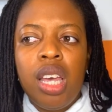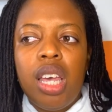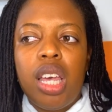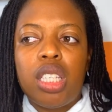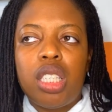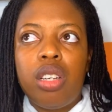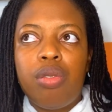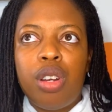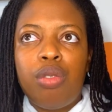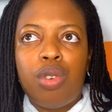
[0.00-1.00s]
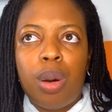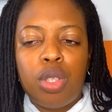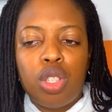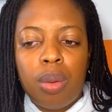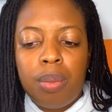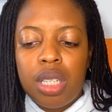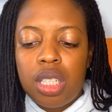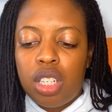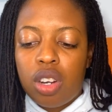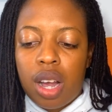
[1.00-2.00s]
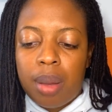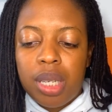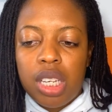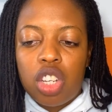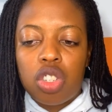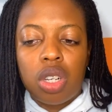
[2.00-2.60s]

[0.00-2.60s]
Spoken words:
it's different from submitting your application